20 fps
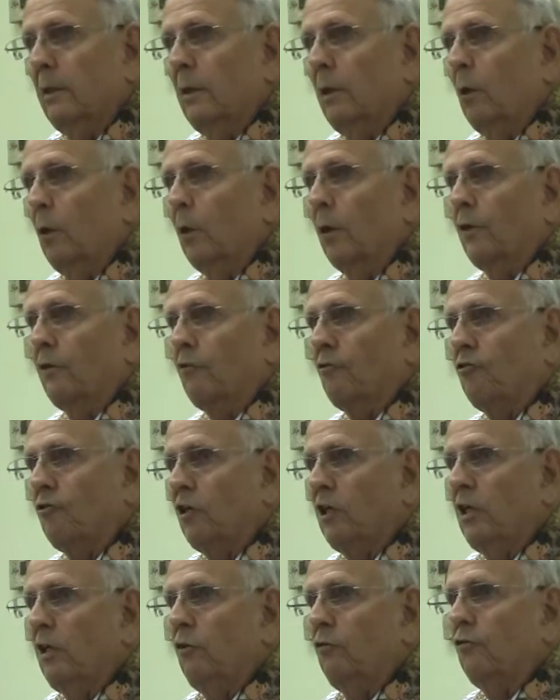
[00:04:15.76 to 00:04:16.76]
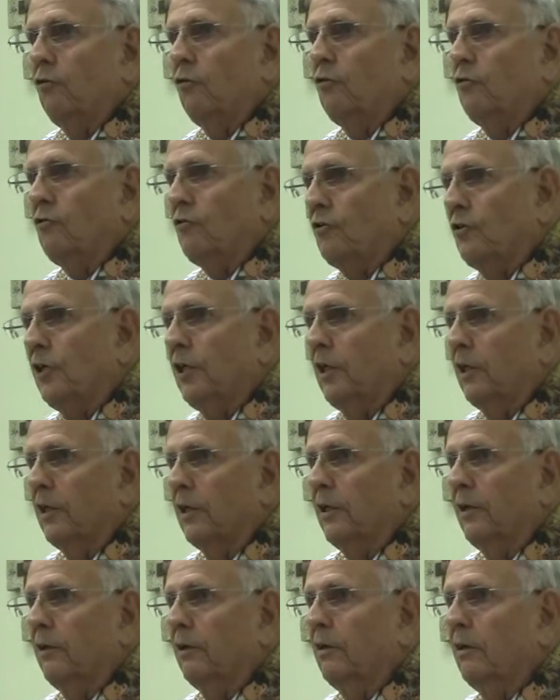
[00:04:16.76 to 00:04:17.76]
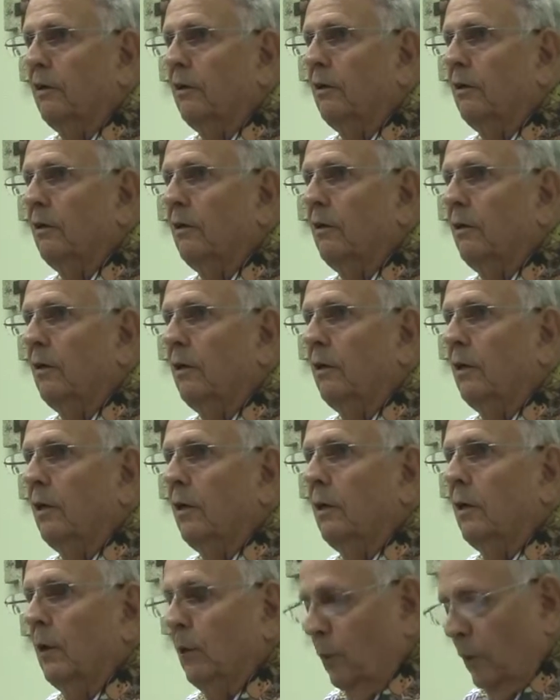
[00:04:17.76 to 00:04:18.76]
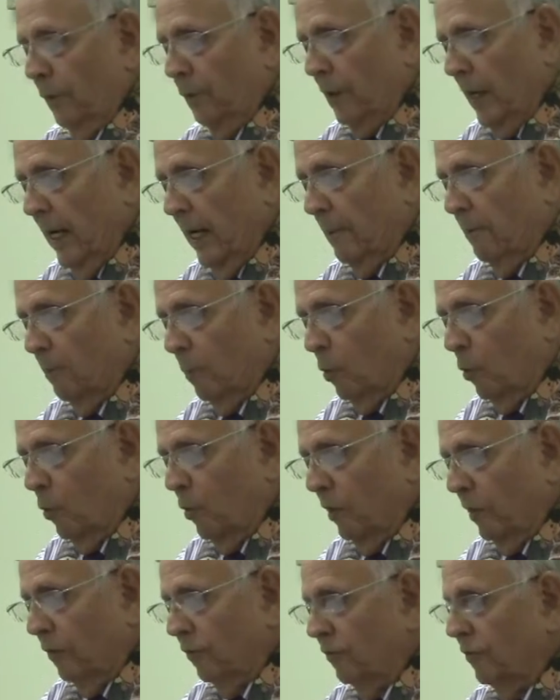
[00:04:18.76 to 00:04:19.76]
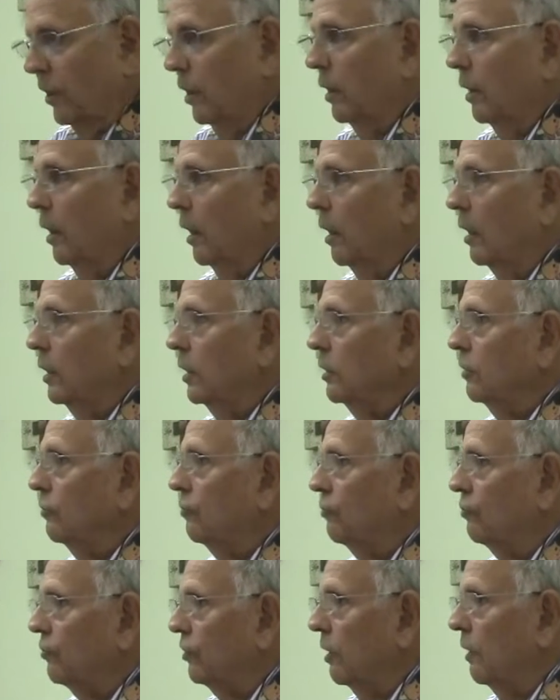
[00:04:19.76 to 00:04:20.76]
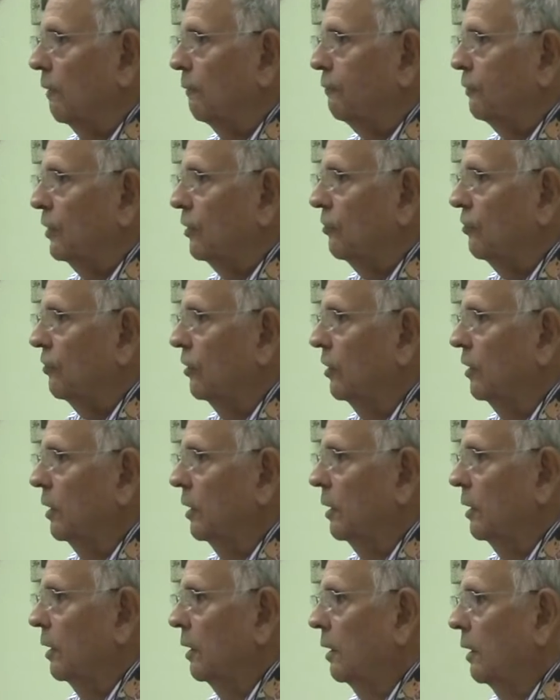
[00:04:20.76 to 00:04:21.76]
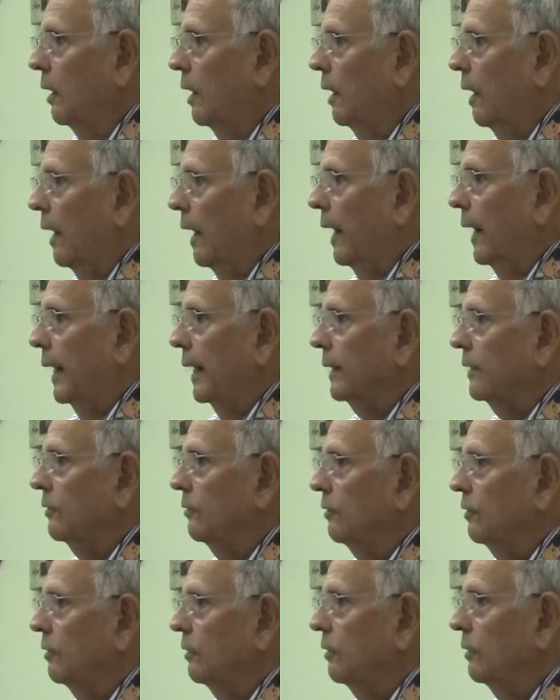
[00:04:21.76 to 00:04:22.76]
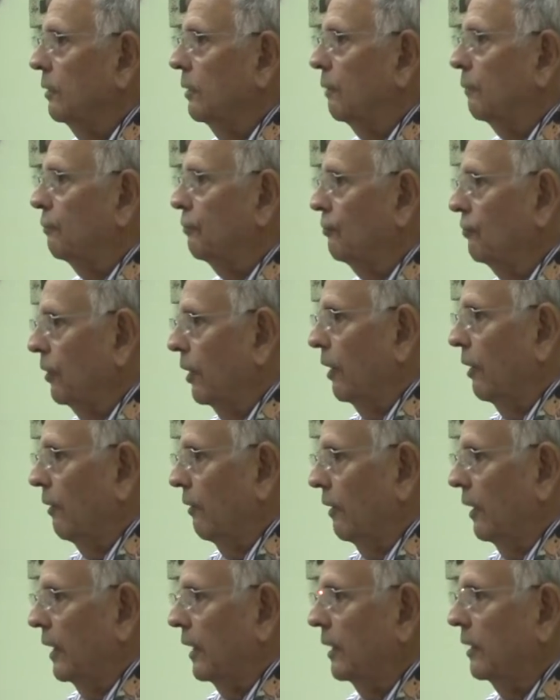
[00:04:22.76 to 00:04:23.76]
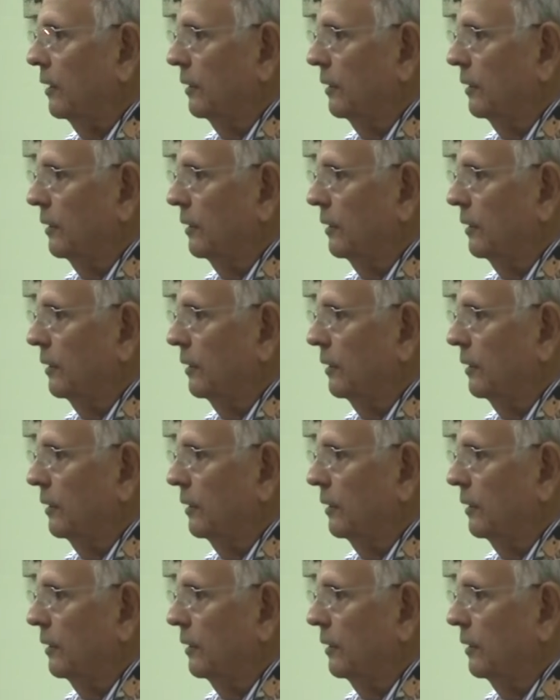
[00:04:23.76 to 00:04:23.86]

What Jesus did with that boy's unselfish act of sharing